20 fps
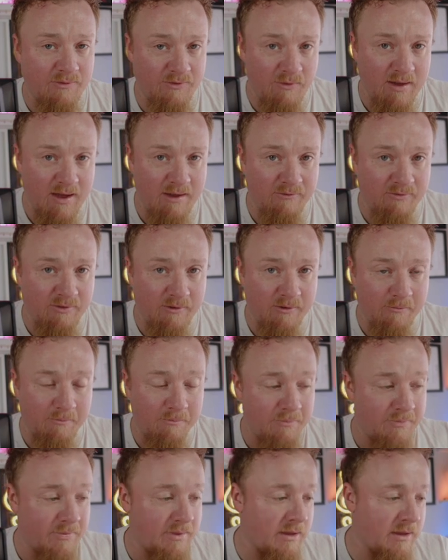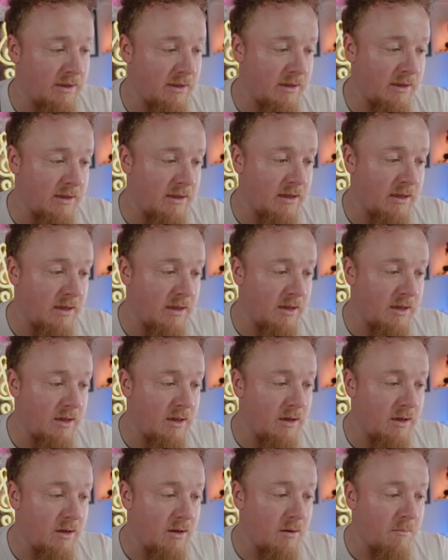if you have them.
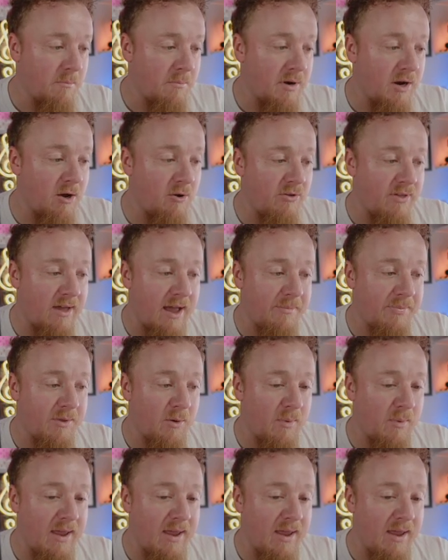Below that,